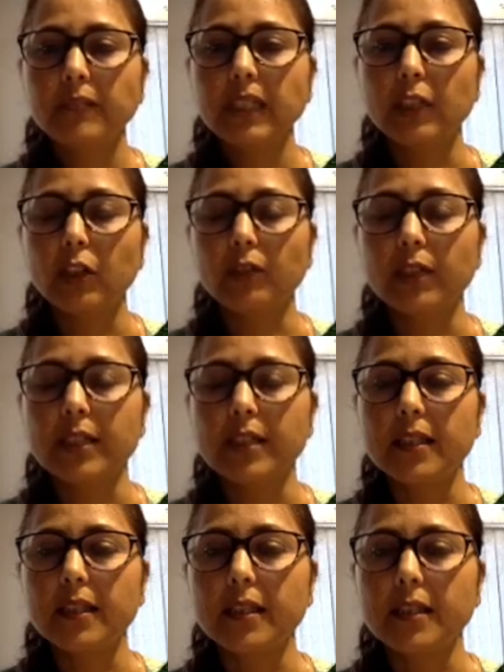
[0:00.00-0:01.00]
Now if I
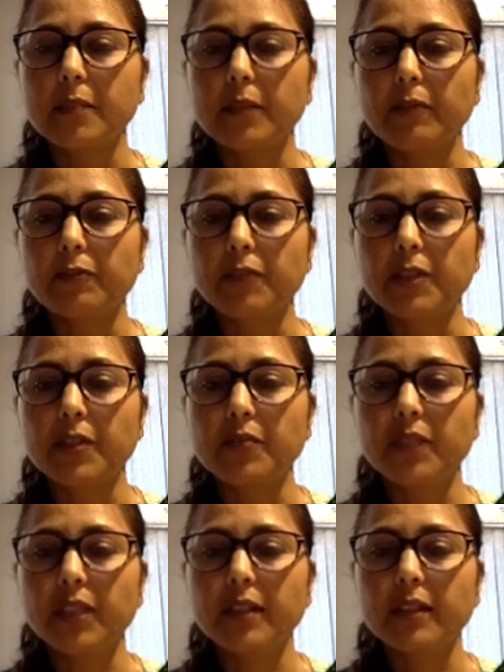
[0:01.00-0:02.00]
see, this is my first
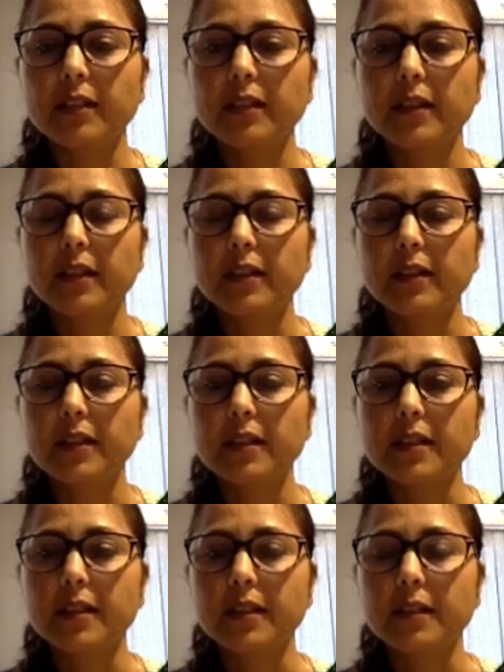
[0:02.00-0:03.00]
week,
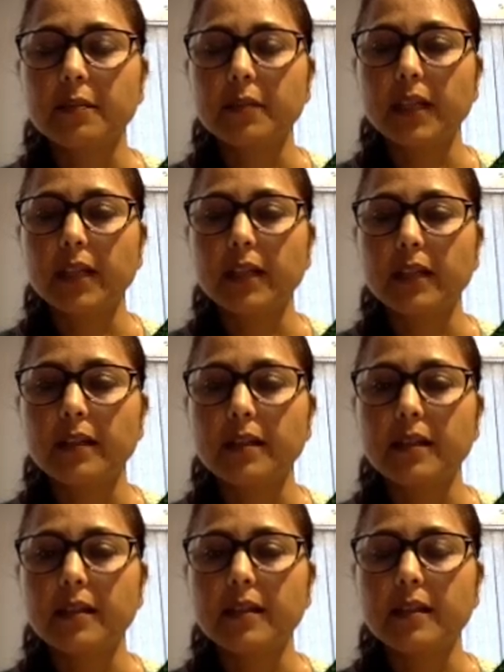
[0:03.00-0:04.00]
this is my
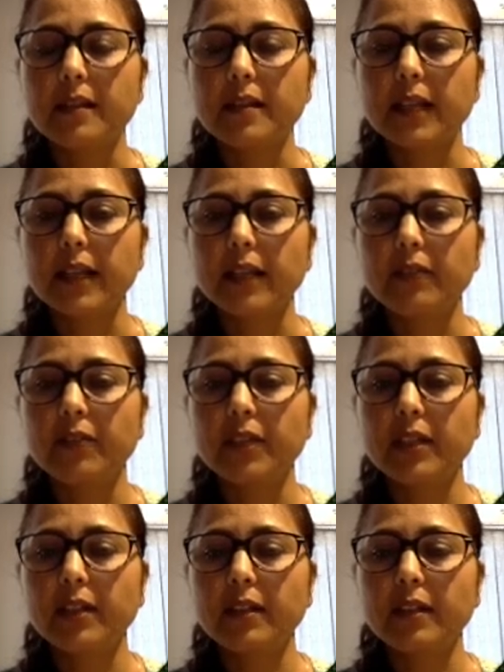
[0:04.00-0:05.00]
second
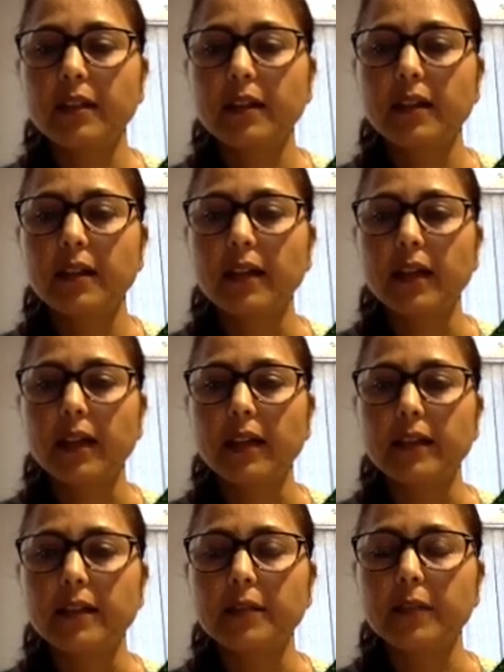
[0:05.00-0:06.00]
week,
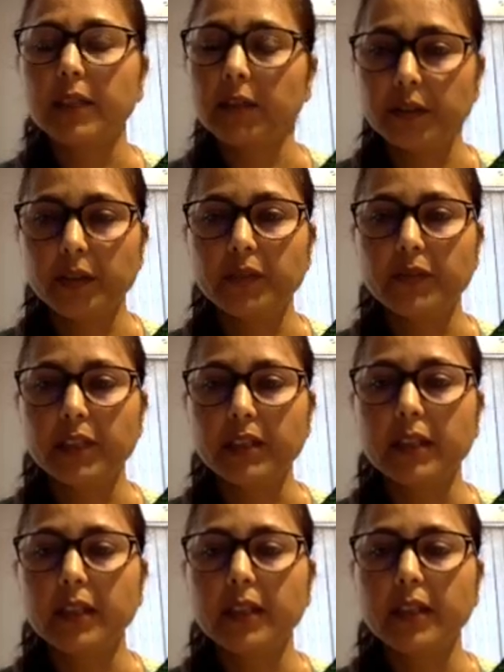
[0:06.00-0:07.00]
and this is my third week.
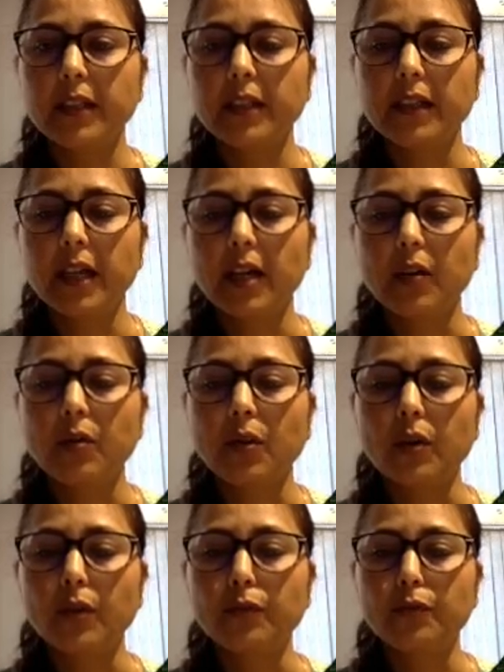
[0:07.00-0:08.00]
Now
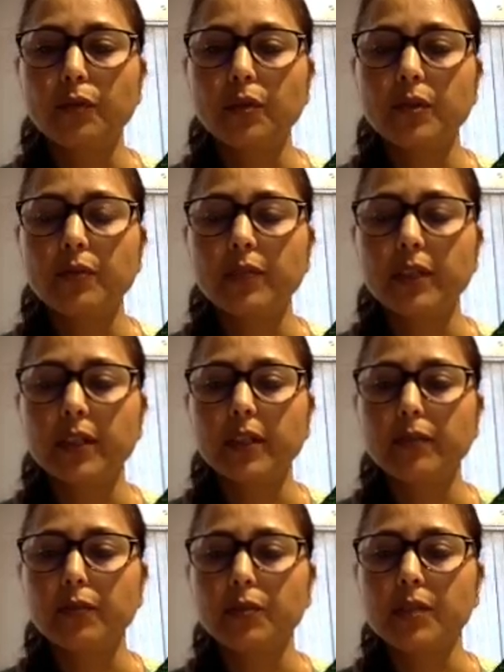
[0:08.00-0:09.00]
on the fourth week,
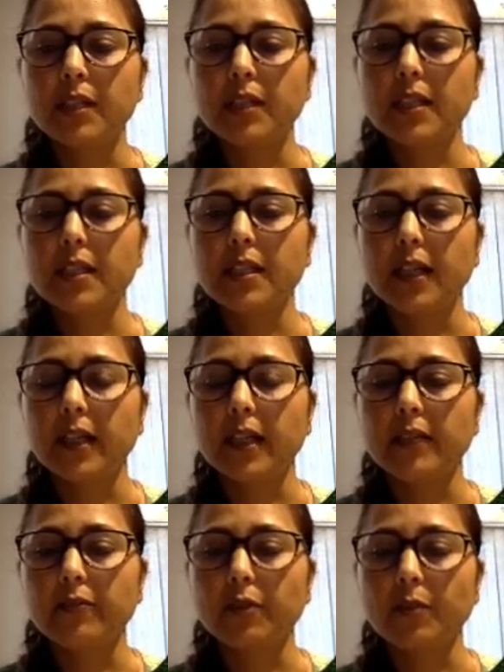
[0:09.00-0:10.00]
if you see
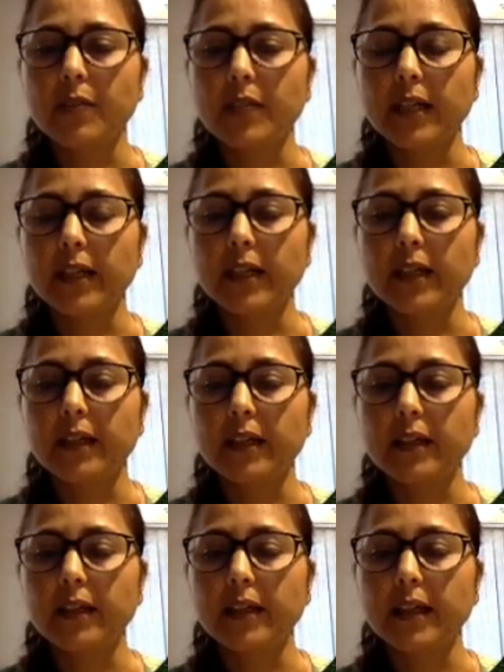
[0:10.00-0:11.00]
from Sunday,
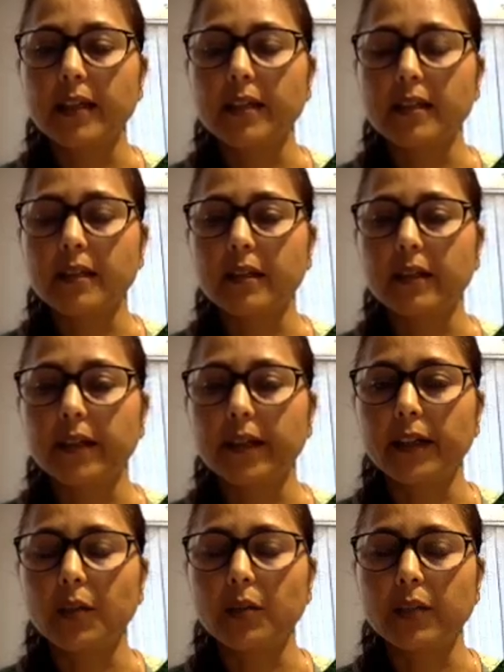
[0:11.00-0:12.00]
it has
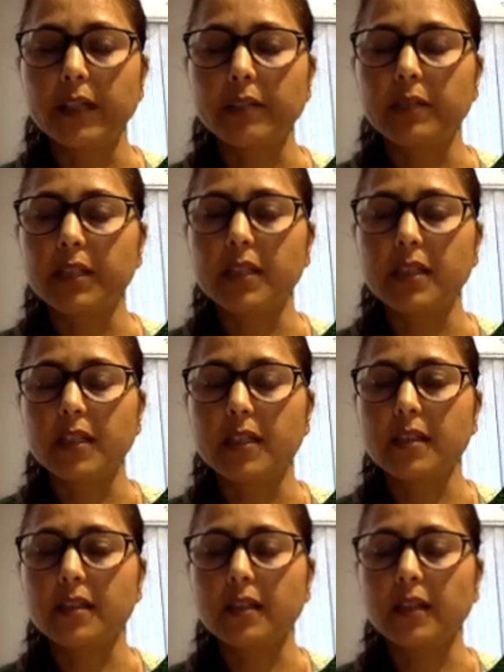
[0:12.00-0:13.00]
grayed out. That
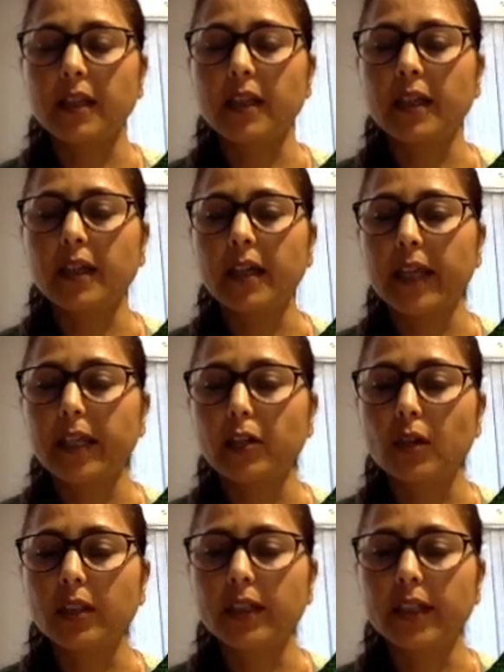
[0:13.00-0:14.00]
means here I
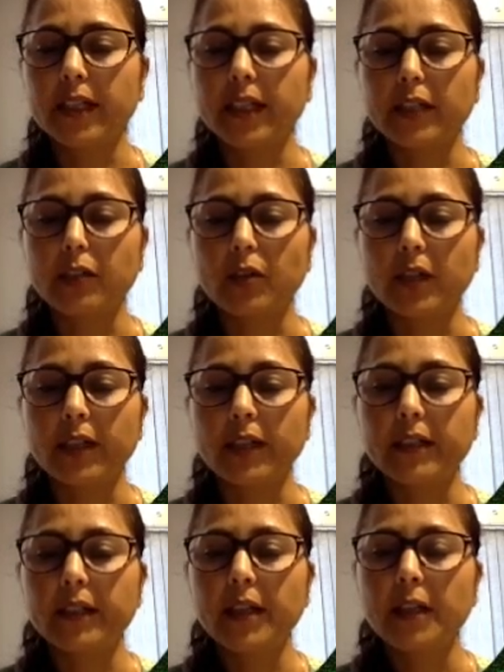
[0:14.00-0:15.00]
cannot create any
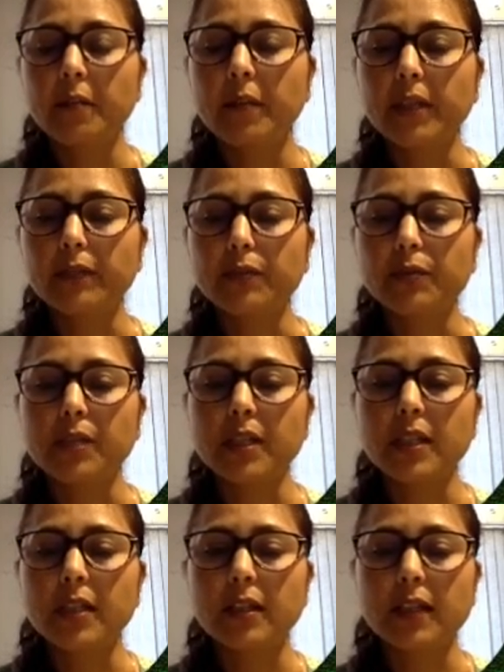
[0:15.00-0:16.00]
content. But if you
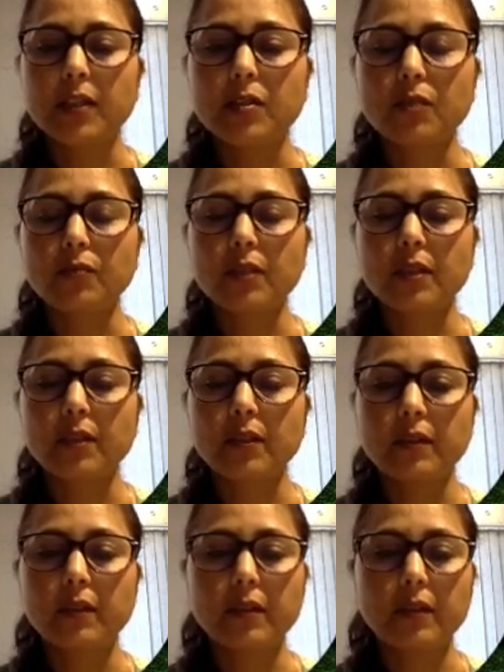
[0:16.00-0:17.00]
see in rest of the
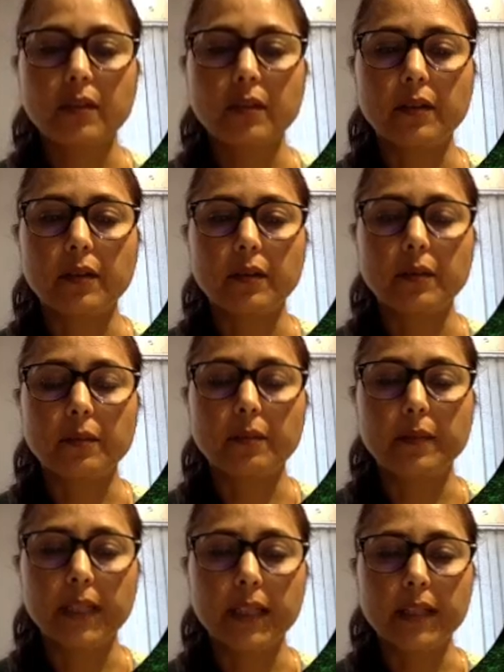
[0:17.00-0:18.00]

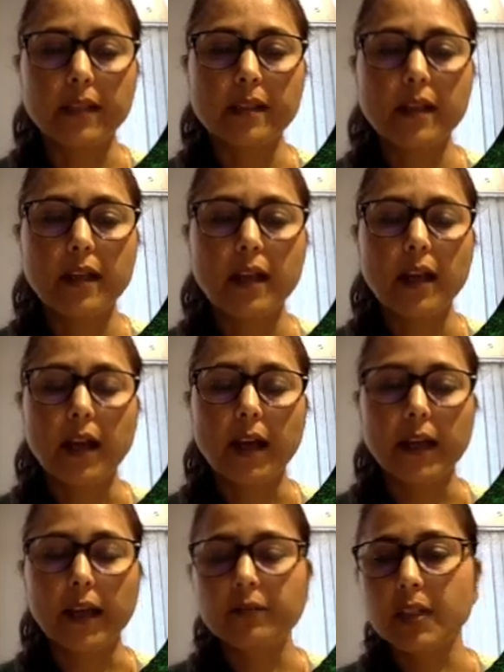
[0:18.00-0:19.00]
days,
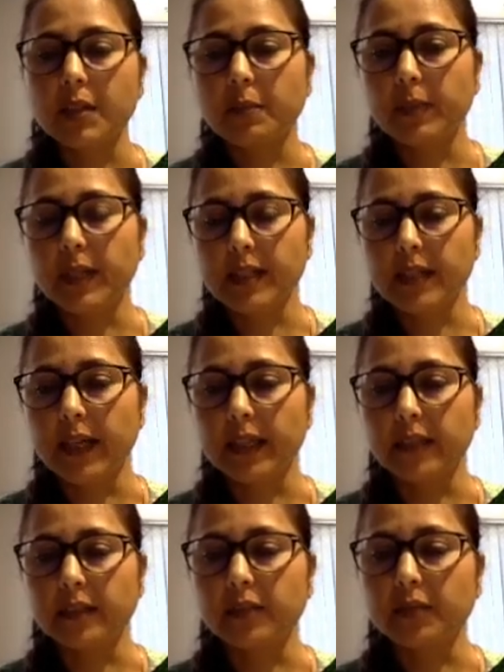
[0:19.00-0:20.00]
I have this plus
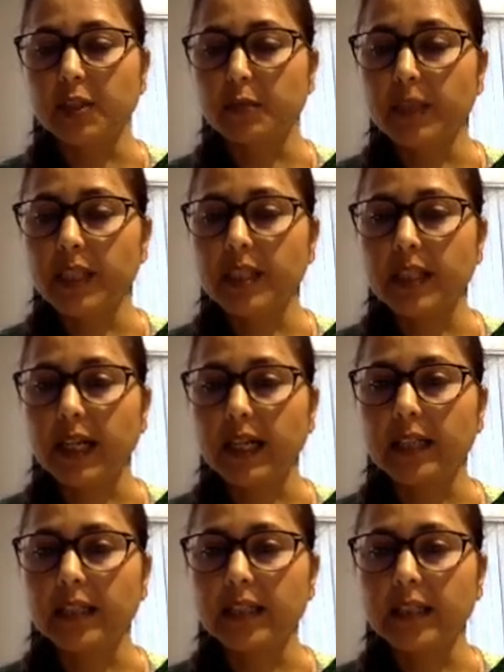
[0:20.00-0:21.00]
icon, which means that
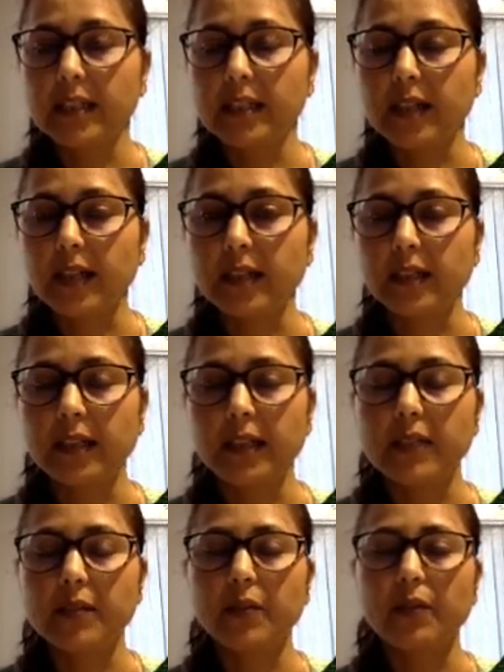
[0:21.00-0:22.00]
these are the
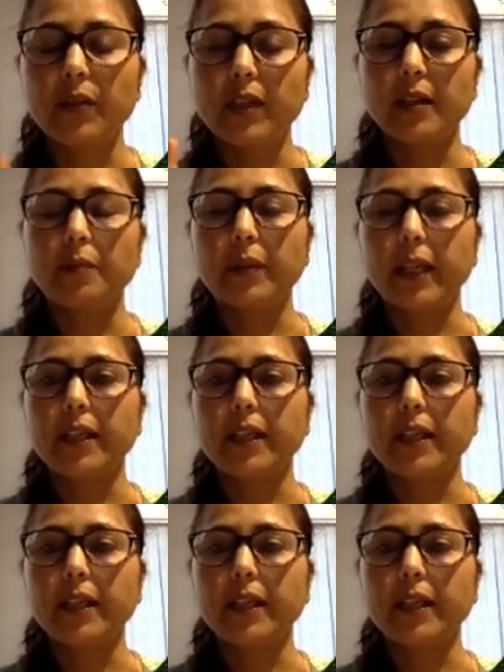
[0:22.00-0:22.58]
days where my